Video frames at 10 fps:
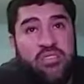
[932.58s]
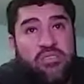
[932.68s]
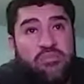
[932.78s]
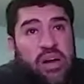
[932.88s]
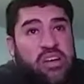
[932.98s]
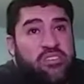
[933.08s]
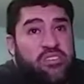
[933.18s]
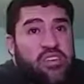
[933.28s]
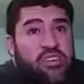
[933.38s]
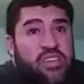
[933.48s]
But I don't
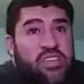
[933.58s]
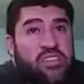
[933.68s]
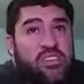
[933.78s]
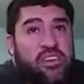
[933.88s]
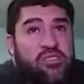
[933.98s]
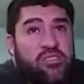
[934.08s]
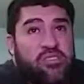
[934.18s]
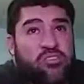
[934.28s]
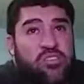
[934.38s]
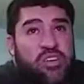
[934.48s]
know, like they are
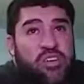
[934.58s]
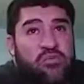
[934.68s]
trying to